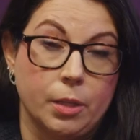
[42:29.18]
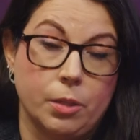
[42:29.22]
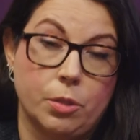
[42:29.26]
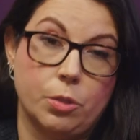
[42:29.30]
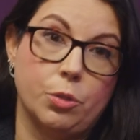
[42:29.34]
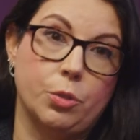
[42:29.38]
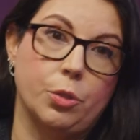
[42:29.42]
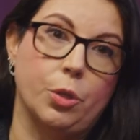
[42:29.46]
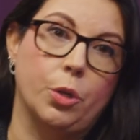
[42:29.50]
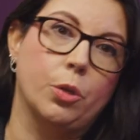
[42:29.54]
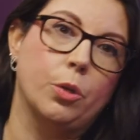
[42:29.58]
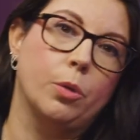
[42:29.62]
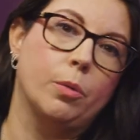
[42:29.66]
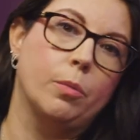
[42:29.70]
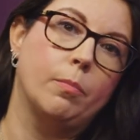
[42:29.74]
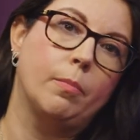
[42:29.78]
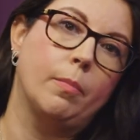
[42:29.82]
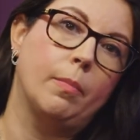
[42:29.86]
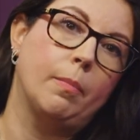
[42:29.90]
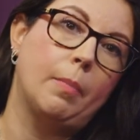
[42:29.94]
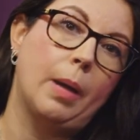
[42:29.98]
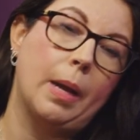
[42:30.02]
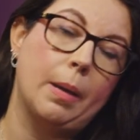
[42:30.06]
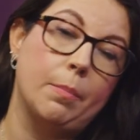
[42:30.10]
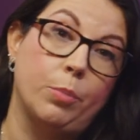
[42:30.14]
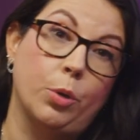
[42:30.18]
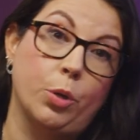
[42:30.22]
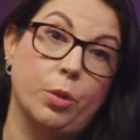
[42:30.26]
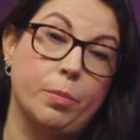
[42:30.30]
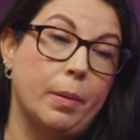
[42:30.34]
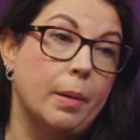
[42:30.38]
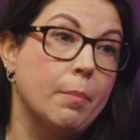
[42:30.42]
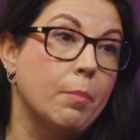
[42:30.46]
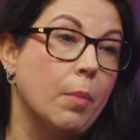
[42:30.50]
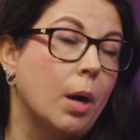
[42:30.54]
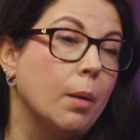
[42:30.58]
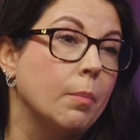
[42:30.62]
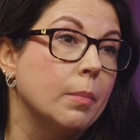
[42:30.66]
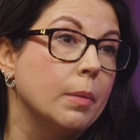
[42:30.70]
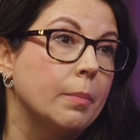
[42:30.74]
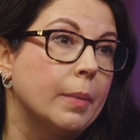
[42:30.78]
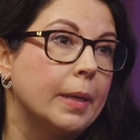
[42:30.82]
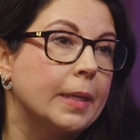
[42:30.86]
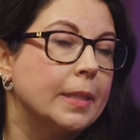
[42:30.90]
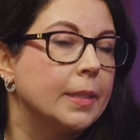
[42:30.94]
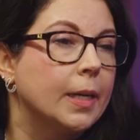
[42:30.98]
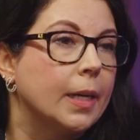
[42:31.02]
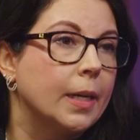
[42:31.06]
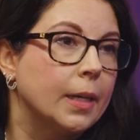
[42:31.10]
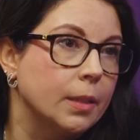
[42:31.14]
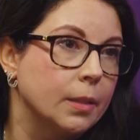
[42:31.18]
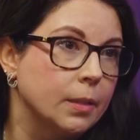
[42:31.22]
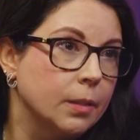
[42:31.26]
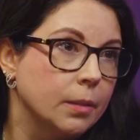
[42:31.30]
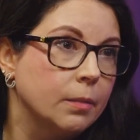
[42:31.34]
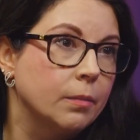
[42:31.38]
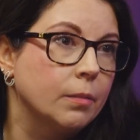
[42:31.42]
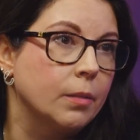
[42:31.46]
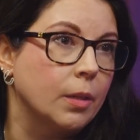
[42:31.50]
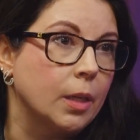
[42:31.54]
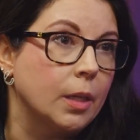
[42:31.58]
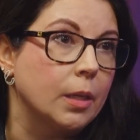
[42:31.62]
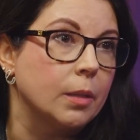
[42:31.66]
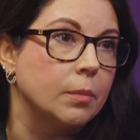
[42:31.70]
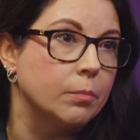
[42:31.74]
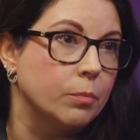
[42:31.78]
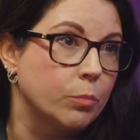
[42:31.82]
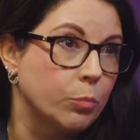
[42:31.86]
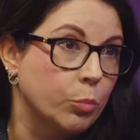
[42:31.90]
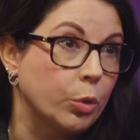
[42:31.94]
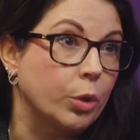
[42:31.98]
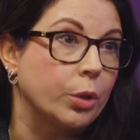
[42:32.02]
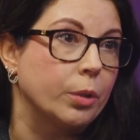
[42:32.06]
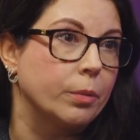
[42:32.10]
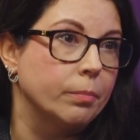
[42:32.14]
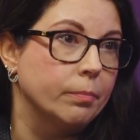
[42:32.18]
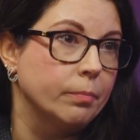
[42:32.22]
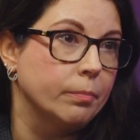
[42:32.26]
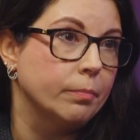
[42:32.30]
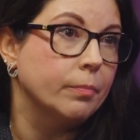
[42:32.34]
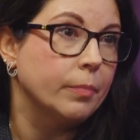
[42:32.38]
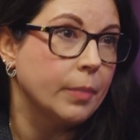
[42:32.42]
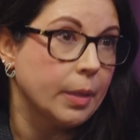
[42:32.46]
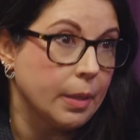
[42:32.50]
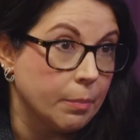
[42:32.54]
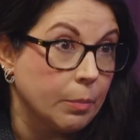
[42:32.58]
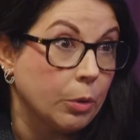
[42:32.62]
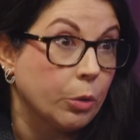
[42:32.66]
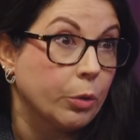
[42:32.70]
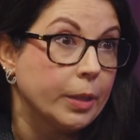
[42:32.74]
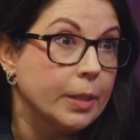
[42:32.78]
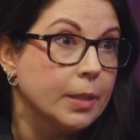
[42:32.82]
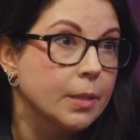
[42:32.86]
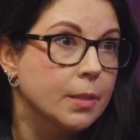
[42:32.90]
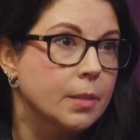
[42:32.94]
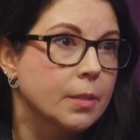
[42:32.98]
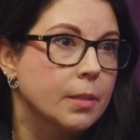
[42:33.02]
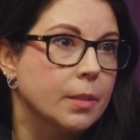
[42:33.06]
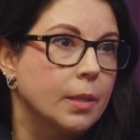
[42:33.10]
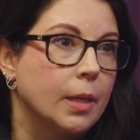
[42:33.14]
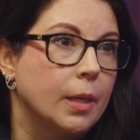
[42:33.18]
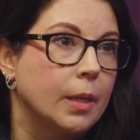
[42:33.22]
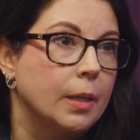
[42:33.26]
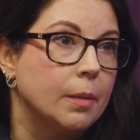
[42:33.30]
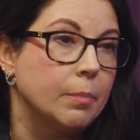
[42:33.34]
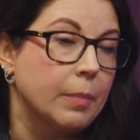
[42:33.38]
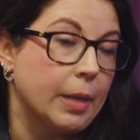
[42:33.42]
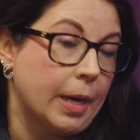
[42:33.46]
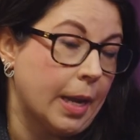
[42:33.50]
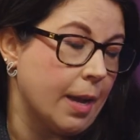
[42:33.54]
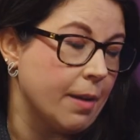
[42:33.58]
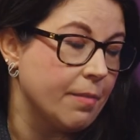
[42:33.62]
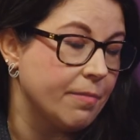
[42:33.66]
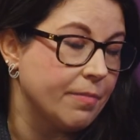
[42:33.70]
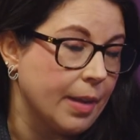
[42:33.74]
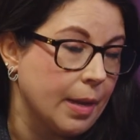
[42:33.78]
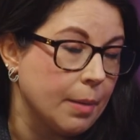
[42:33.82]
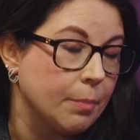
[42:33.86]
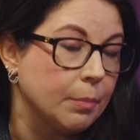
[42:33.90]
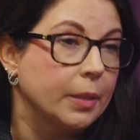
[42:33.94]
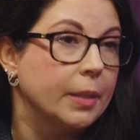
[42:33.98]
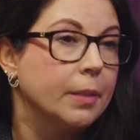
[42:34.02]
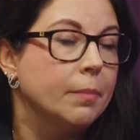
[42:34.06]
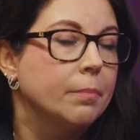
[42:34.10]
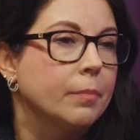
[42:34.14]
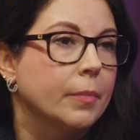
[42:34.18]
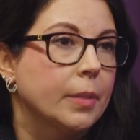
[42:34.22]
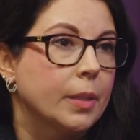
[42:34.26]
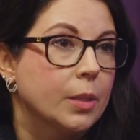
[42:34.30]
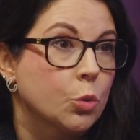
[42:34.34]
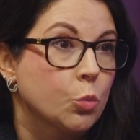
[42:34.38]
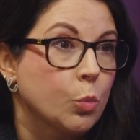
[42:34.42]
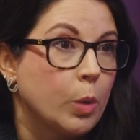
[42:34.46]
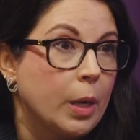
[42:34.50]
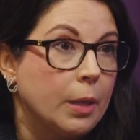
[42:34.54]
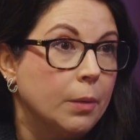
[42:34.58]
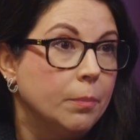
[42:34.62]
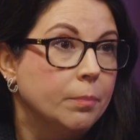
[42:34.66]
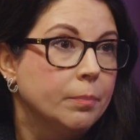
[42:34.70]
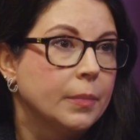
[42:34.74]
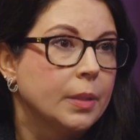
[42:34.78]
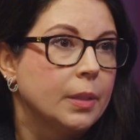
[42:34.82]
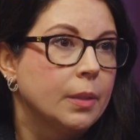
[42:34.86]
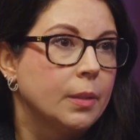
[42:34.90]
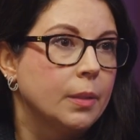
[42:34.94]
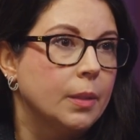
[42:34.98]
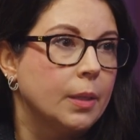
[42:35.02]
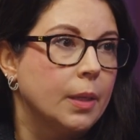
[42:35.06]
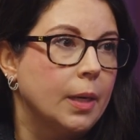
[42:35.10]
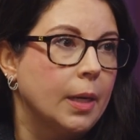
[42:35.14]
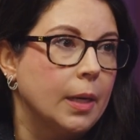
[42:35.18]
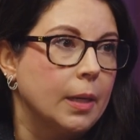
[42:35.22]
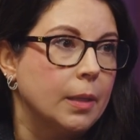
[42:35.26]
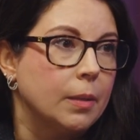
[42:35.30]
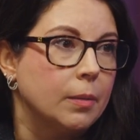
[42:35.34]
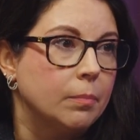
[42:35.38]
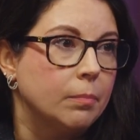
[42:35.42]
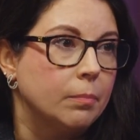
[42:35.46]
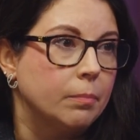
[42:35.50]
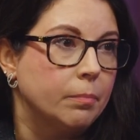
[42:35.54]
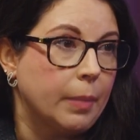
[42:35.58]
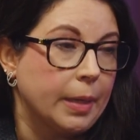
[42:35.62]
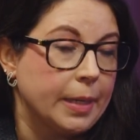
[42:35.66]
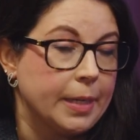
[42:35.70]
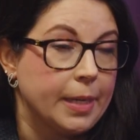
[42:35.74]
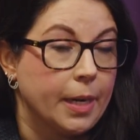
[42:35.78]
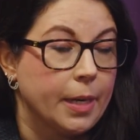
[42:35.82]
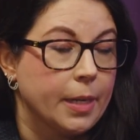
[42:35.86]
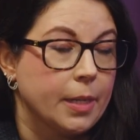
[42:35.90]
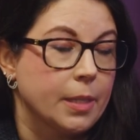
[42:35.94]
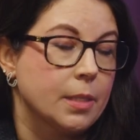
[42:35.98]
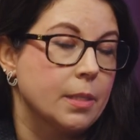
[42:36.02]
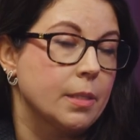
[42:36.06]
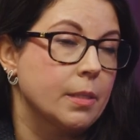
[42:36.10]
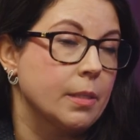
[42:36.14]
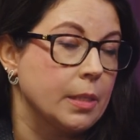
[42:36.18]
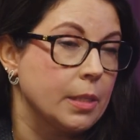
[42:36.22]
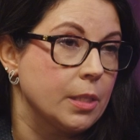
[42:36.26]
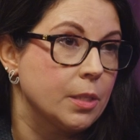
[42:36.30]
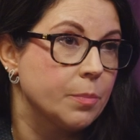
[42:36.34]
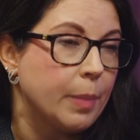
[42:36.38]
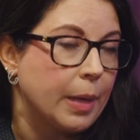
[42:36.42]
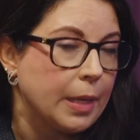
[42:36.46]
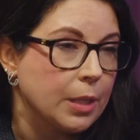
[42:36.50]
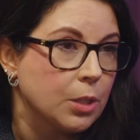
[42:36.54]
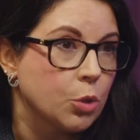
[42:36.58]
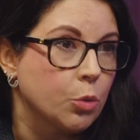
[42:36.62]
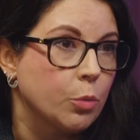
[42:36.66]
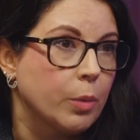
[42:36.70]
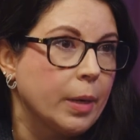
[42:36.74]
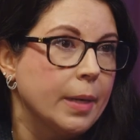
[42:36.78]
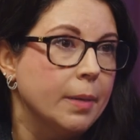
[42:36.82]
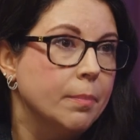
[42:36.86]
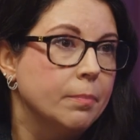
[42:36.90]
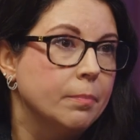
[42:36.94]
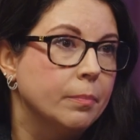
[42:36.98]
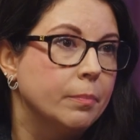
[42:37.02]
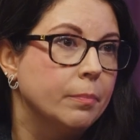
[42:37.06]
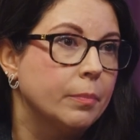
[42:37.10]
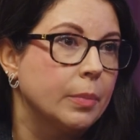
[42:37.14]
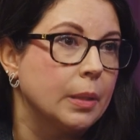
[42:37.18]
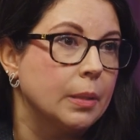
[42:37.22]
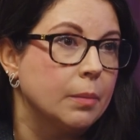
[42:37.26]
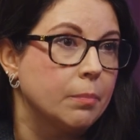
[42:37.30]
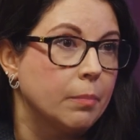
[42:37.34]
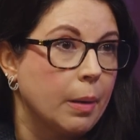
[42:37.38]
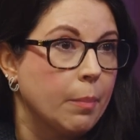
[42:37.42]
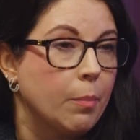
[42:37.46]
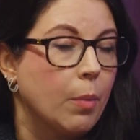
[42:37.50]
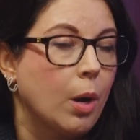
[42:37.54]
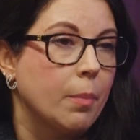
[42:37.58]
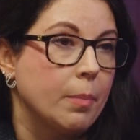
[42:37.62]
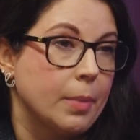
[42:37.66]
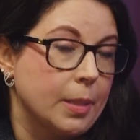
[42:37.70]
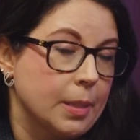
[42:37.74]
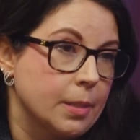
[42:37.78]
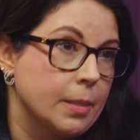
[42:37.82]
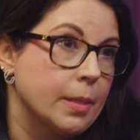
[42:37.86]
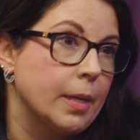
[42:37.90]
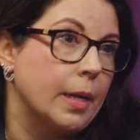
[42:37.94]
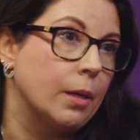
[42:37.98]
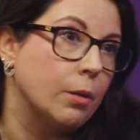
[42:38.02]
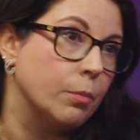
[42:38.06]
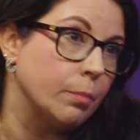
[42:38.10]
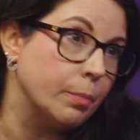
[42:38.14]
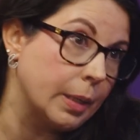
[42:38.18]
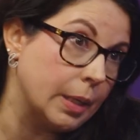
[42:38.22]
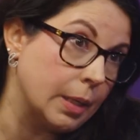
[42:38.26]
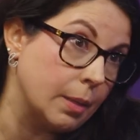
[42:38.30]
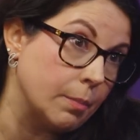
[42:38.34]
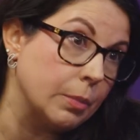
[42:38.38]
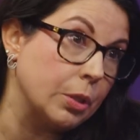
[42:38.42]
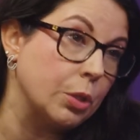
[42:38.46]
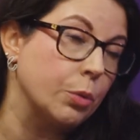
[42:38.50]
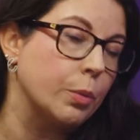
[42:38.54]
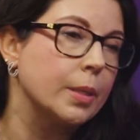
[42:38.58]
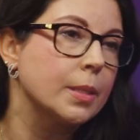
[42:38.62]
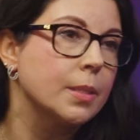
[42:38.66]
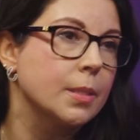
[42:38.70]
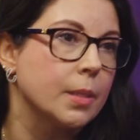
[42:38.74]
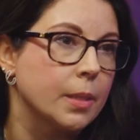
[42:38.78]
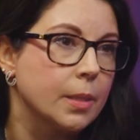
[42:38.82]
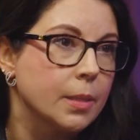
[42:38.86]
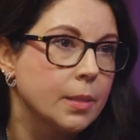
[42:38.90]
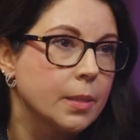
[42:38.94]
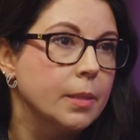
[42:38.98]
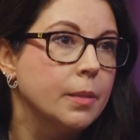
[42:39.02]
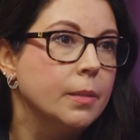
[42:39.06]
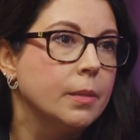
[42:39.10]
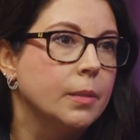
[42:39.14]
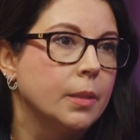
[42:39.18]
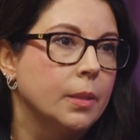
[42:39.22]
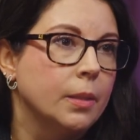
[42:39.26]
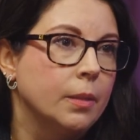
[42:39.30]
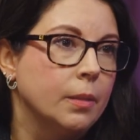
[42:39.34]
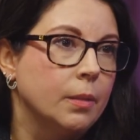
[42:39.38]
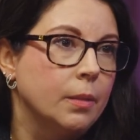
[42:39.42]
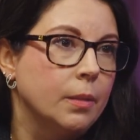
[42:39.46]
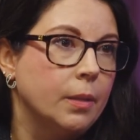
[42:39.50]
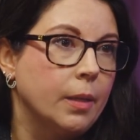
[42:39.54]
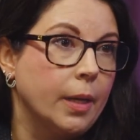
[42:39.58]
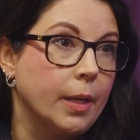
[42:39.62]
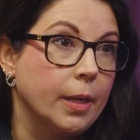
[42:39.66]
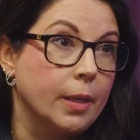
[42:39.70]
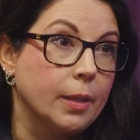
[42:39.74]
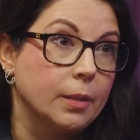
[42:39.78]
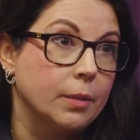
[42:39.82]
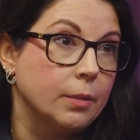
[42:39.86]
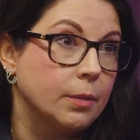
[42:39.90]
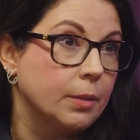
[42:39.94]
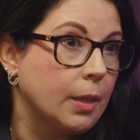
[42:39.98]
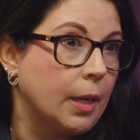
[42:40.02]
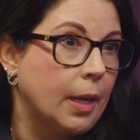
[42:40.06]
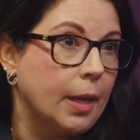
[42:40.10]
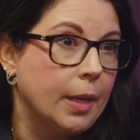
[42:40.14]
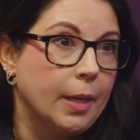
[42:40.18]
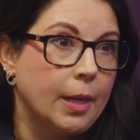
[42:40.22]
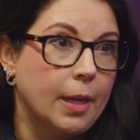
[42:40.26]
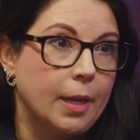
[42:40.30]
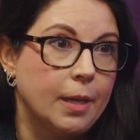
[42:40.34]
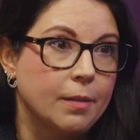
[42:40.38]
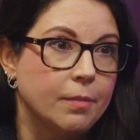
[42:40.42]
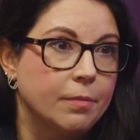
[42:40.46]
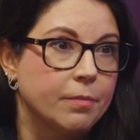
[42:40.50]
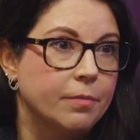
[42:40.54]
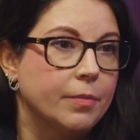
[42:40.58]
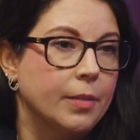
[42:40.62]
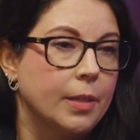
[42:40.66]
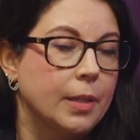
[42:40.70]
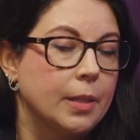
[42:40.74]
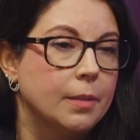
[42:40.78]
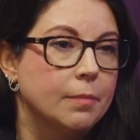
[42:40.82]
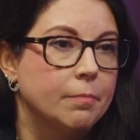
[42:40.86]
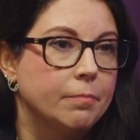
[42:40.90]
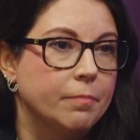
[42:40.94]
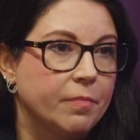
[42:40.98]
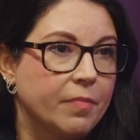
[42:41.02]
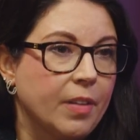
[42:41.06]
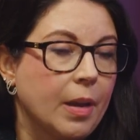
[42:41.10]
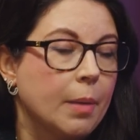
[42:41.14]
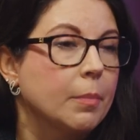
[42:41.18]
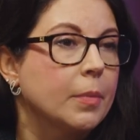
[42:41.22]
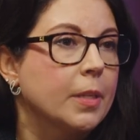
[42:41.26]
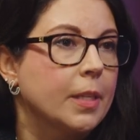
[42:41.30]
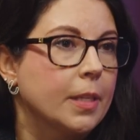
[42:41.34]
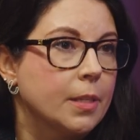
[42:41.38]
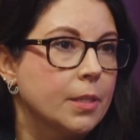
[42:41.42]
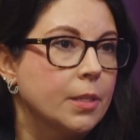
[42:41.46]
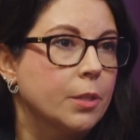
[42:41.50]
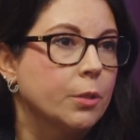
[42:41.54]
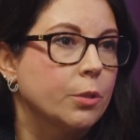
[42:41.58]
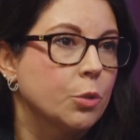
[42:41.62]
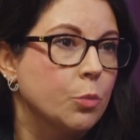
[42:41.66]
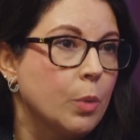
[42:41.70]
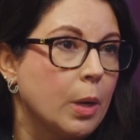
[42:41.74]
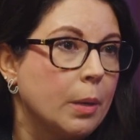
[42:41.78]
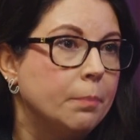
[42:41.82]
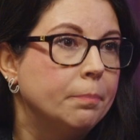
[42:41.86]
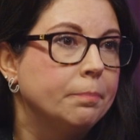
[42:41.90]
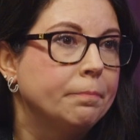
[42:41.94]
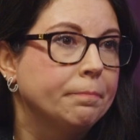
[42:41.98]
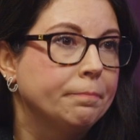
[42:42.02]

So both my mom and my dad were immigrants, and I have family as well. My dad has since passed away, but my mom has now become a U.S. citizen, and I have family that's here as well.